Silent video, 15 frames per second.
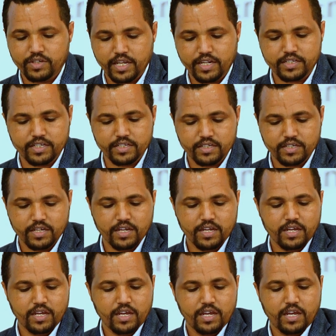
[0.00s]
health.
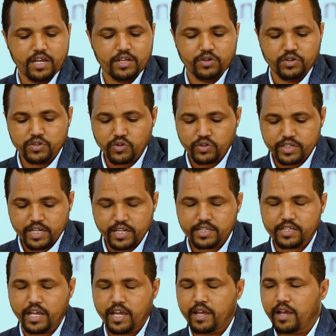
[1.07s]
Also, there
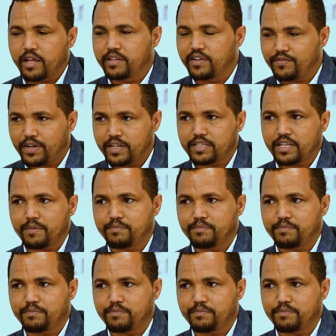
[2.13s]
is a different